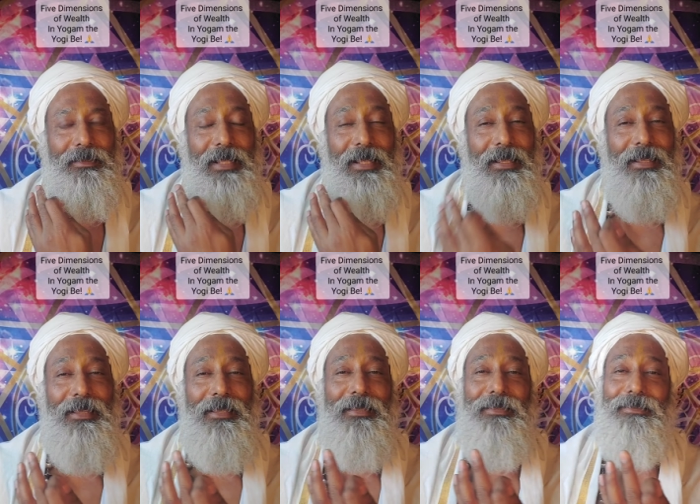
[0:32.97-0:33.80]
there
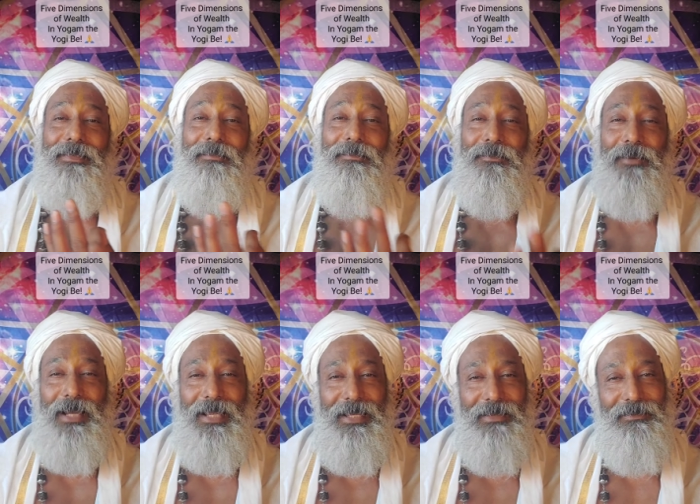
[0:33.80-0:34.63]
is the
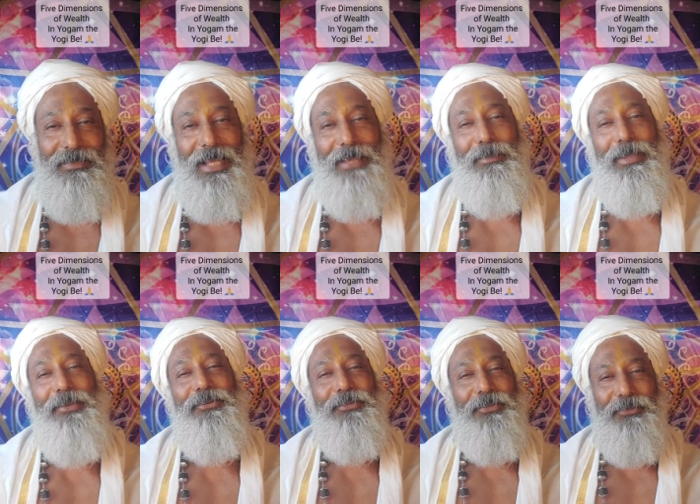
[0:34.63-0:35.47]
five
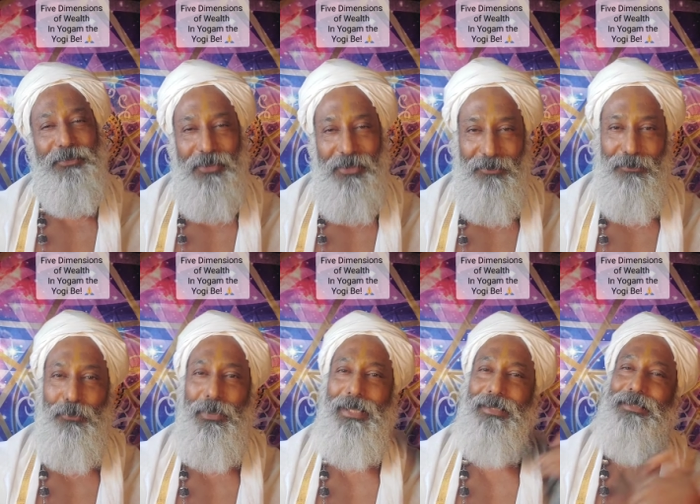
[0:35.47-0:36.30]
dimensions of
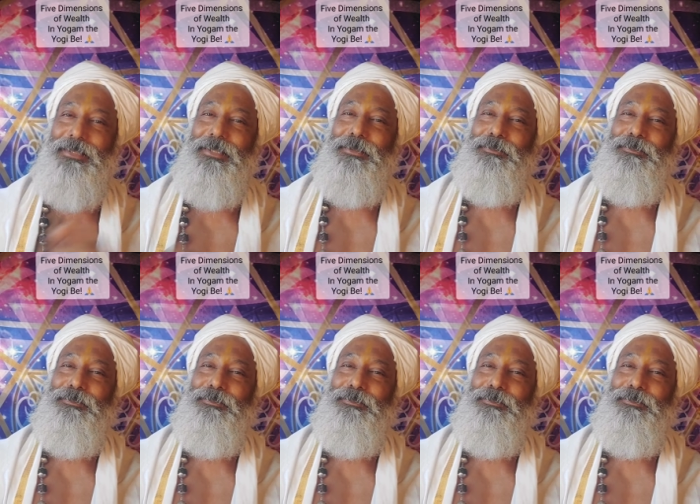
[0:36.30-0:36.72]
wealth.